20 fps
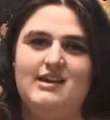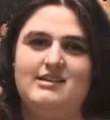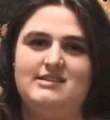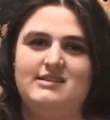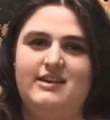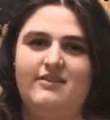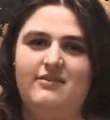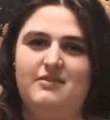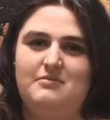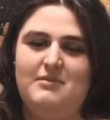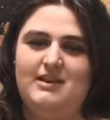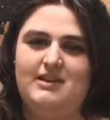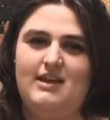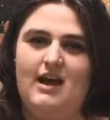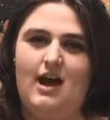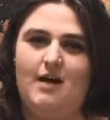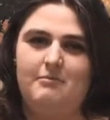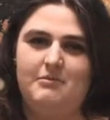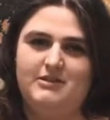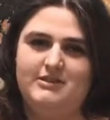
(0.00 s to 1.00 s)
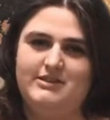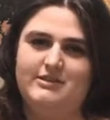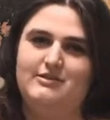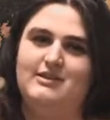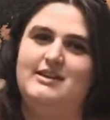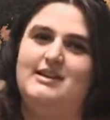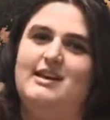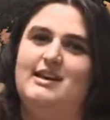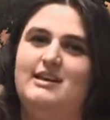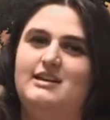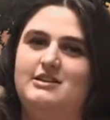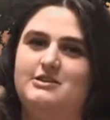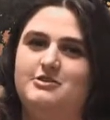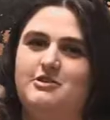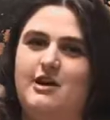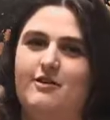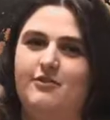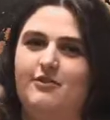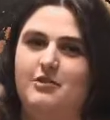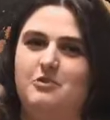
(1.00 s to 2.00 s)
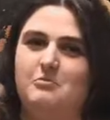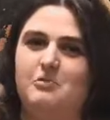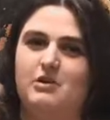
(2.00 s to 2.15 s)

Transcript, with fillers: has given me the opportunity to travel the